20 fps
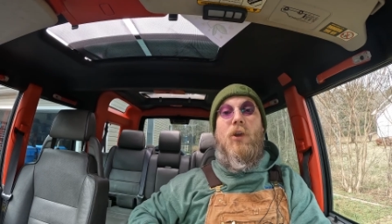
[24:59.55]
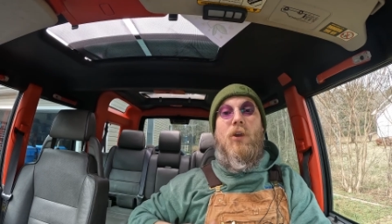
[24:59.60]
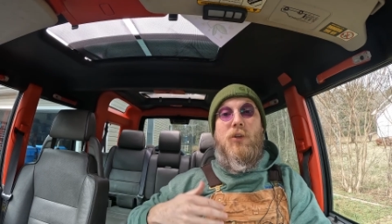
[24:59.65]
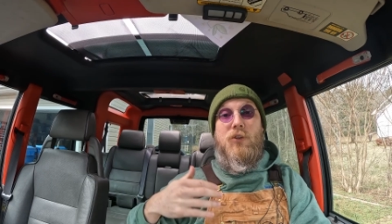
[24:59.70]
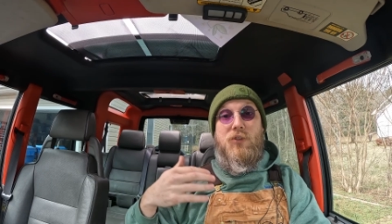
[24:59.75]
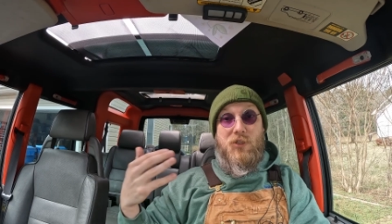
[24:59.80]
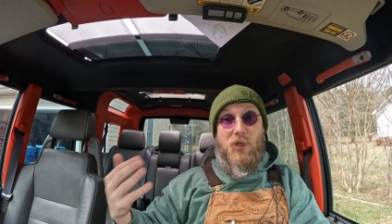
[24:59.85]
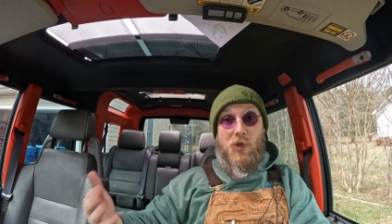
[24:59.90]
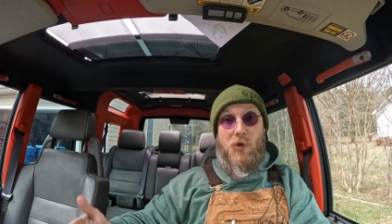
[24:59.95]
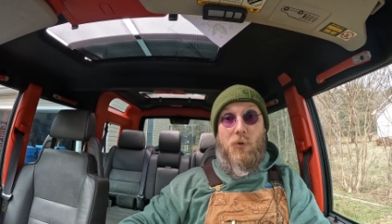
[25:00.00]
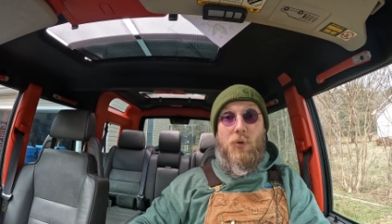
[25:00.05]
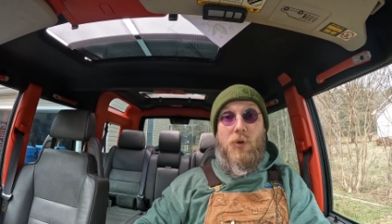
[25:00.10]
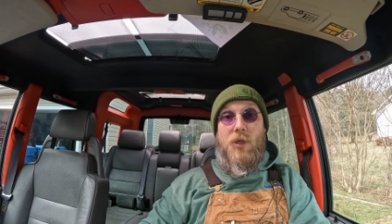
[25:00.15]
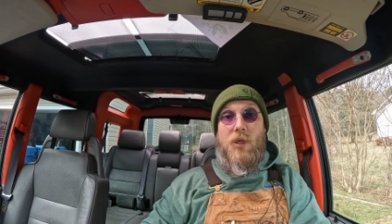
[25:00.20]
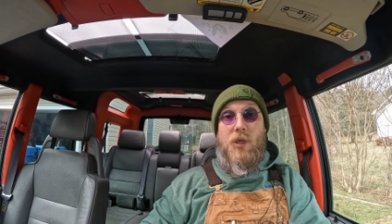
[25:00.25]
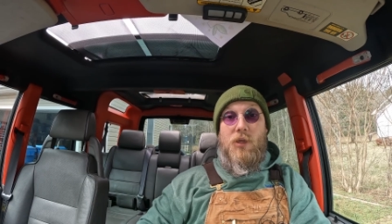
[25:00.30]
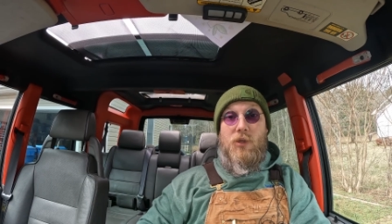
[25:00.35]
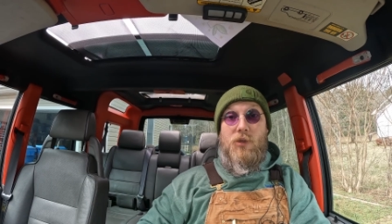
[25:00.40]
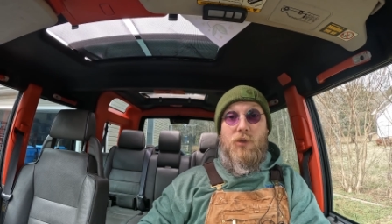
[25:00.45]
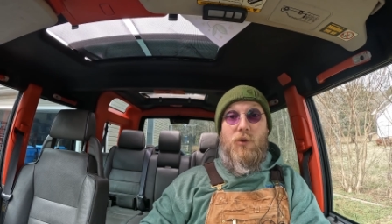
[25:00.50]
So,
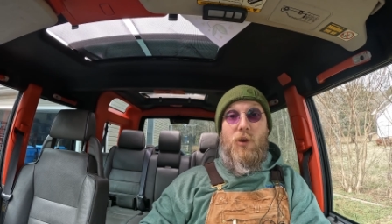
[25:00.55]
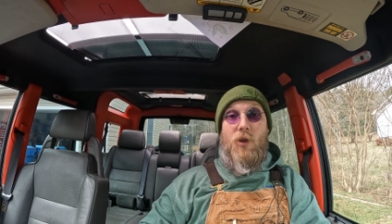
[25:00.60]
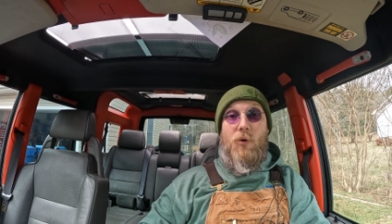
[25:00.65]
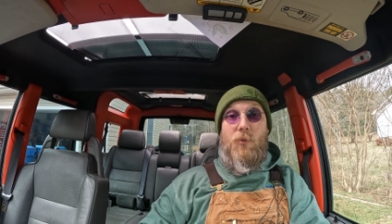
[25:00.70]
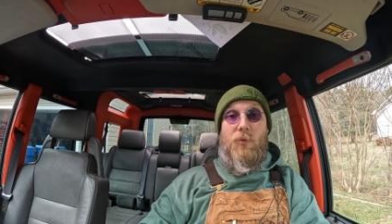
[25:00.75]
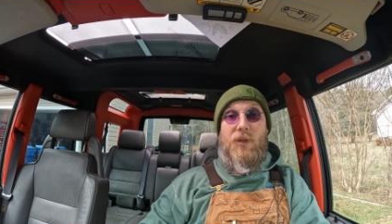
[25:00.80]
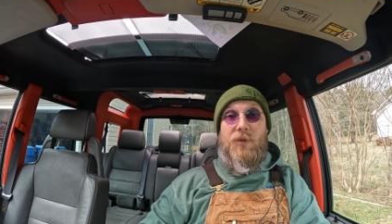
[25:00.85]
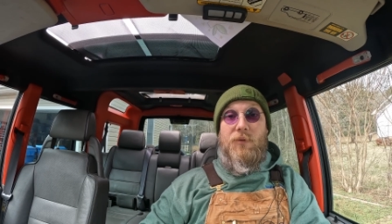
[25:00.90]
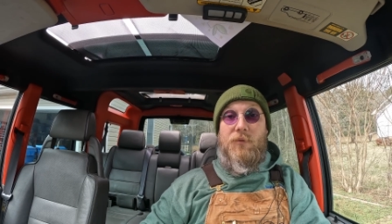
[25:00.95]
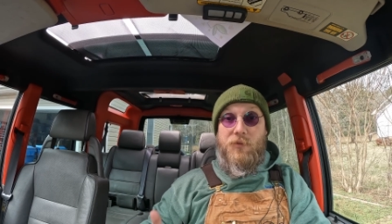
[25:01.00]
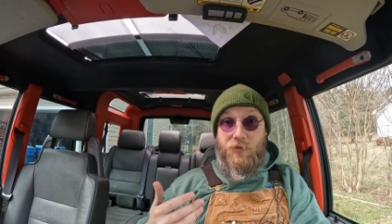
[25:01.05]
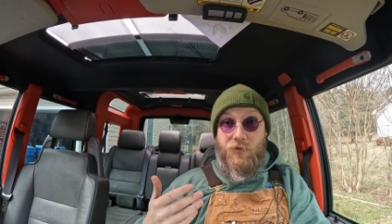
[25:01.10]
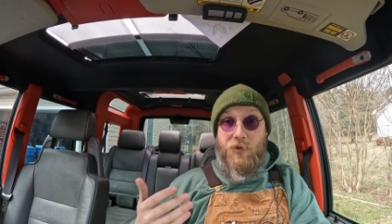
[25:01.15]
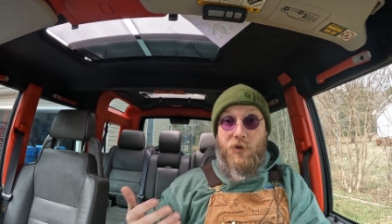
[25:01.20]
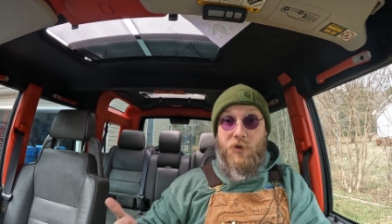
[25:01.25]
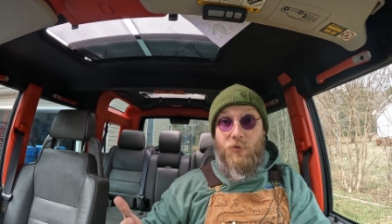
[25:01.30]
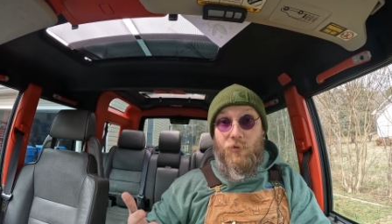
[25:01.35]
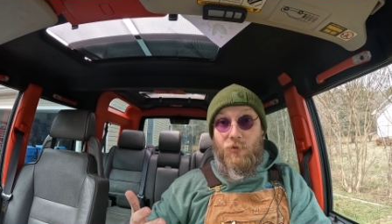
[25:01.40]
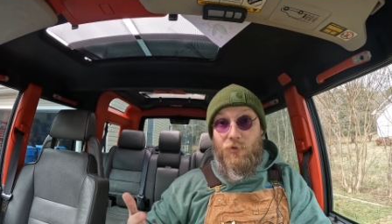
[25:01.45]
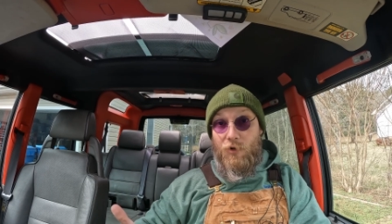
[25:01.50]
you know,
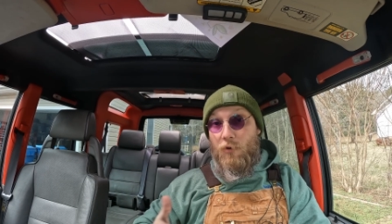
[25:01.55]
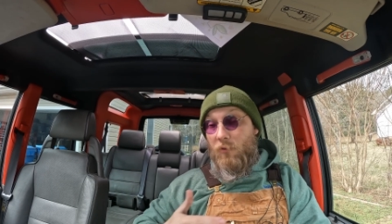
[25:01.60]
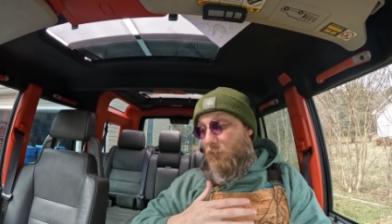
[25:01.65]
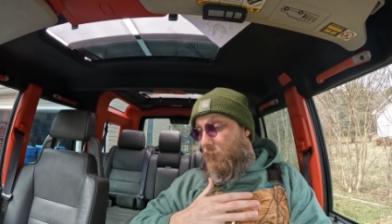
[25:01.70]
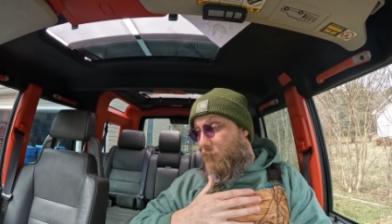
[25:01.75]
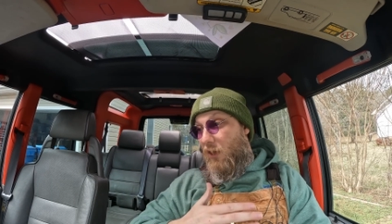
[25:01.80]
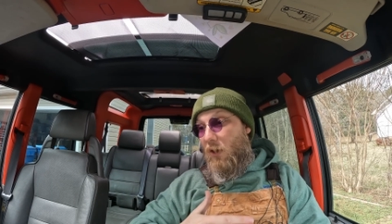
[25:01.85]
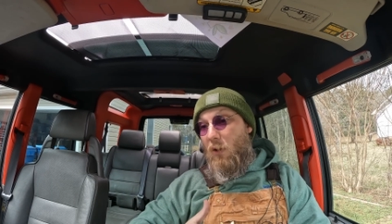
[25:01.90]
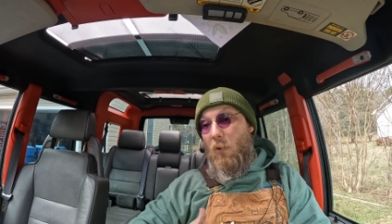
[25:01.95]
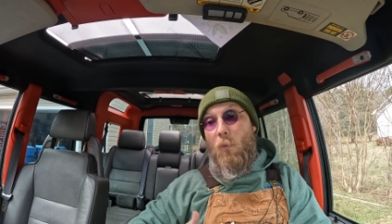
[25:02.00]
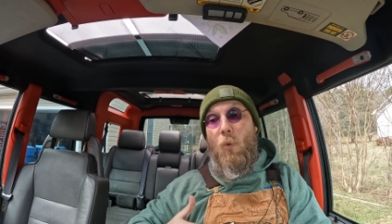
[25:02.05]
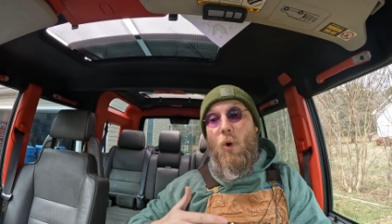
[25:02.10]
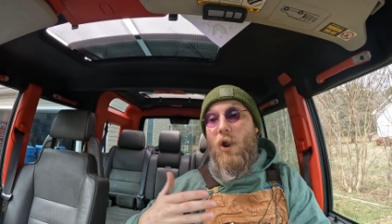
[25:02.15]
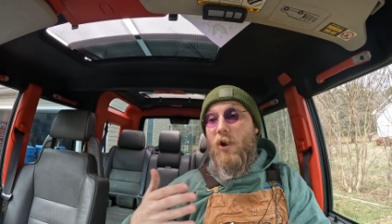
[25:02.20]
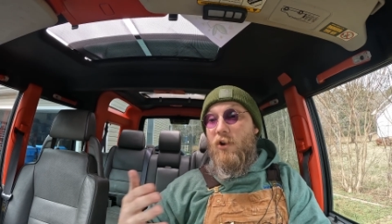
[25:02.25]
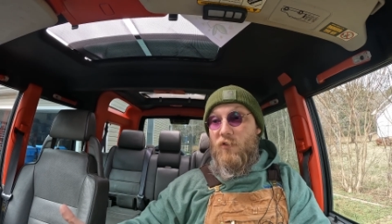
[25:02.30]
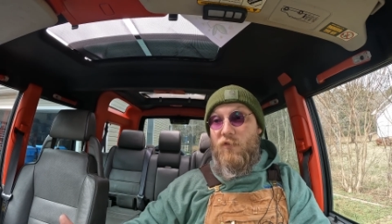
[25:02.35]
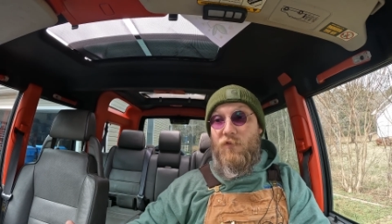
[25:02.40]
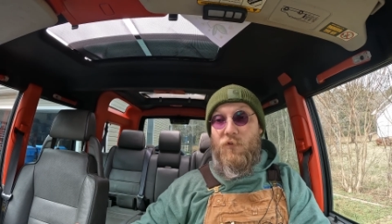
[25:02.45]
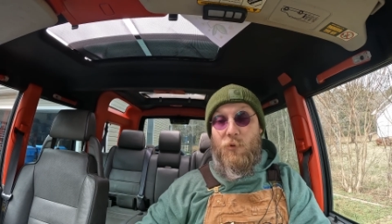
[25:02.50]
they're a
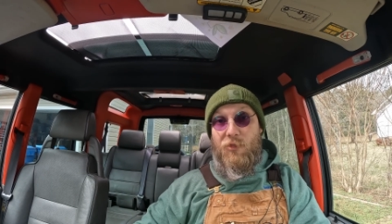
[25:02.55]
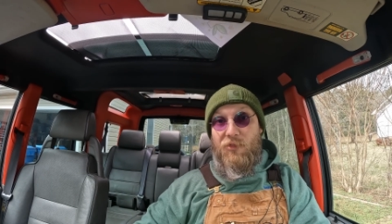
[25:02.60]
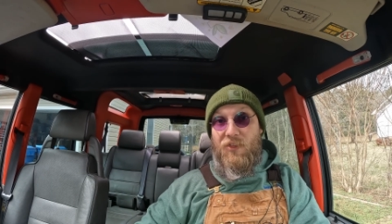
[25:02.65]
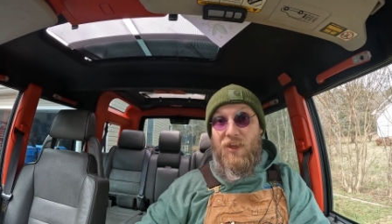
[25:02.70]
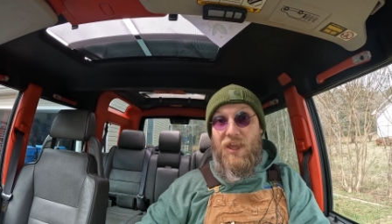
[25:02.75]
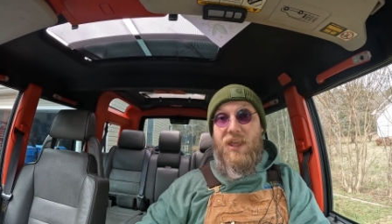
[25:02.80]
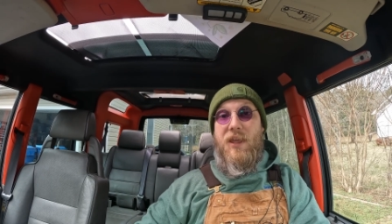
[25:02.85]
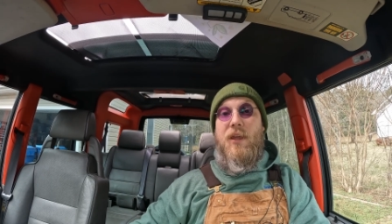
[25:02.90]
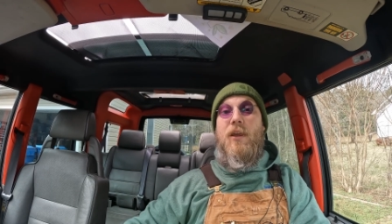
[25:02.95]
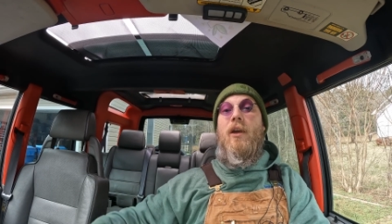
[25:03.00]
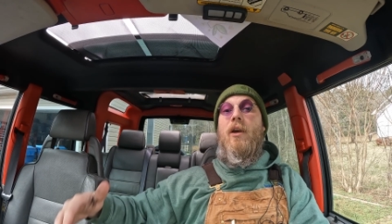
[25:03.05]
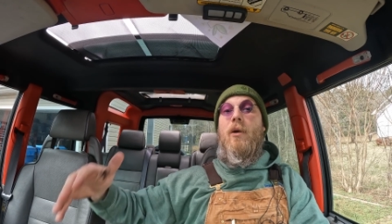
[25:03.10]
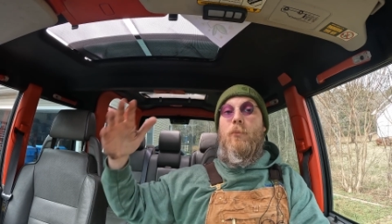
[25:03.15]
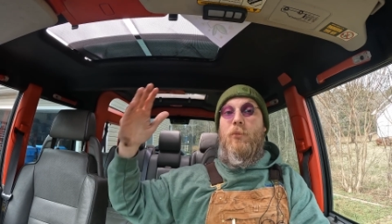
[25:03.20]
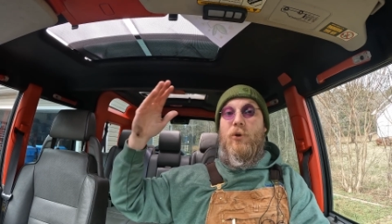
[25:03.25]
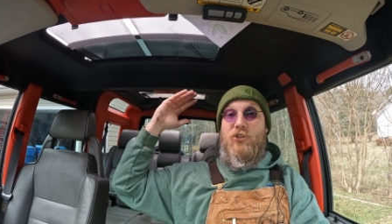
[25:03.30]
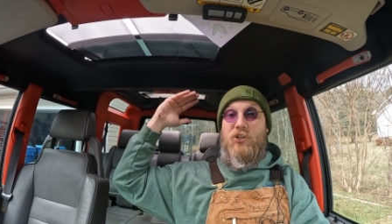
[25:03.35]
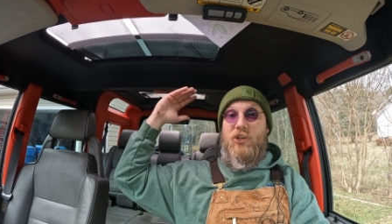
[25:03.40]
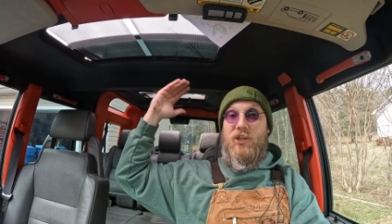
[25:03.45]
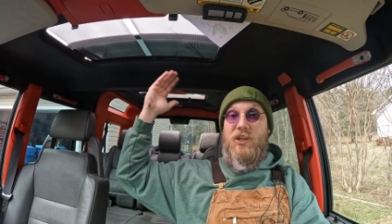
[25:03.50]
wonderful thing,
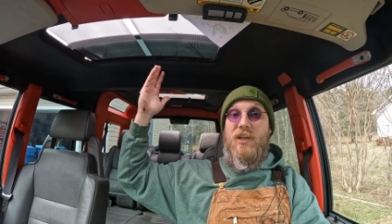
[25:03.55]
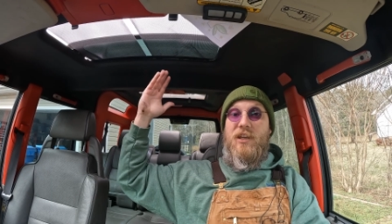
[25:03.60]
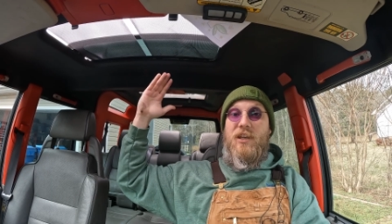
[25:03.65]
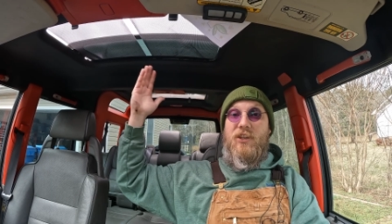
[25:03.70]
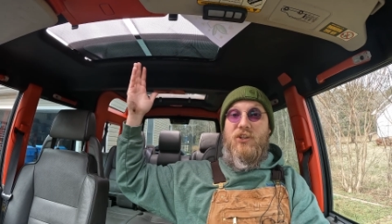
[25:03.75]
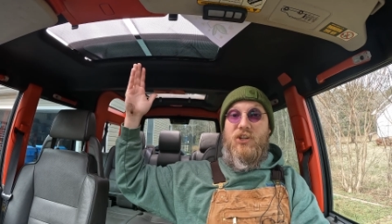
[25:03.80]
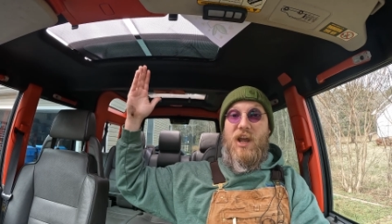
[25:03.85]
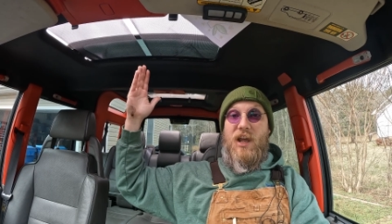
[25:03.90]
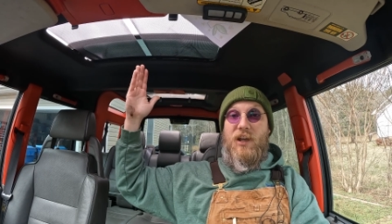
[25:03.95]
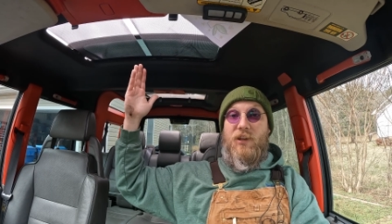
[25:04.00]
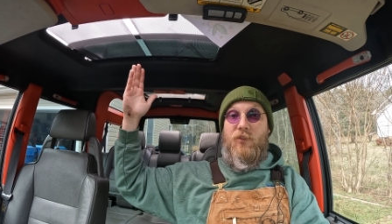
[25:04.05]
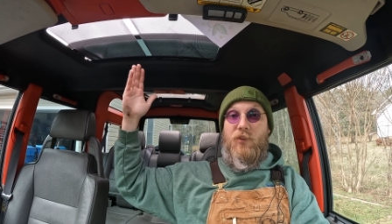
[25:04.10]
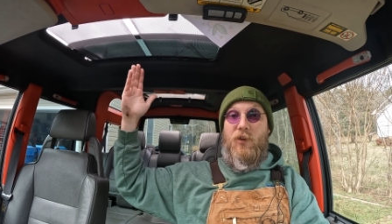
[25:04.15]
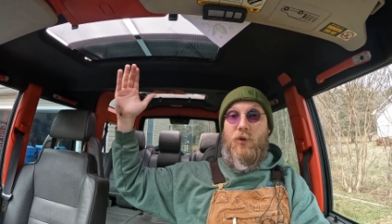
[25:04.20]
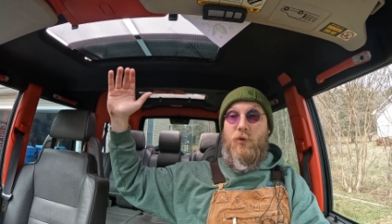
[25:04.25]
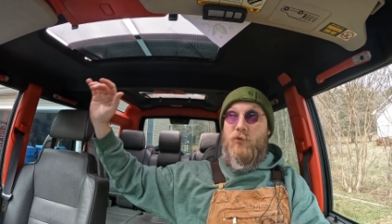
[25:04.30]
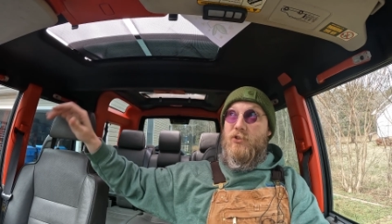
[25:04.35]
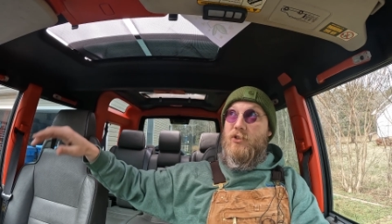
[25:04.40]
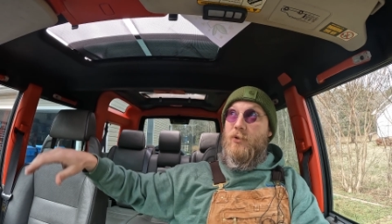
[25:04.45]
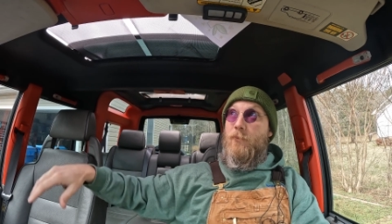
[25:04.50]
but you need to check
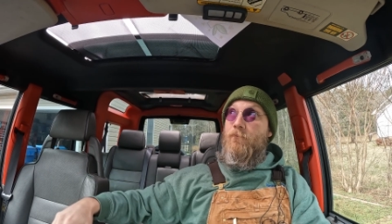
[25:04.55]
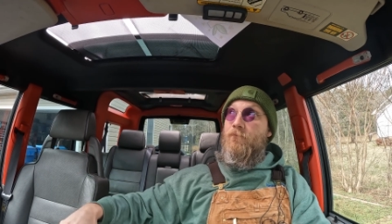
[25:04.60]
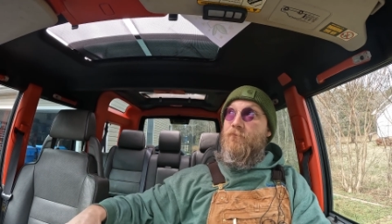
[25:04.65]
those.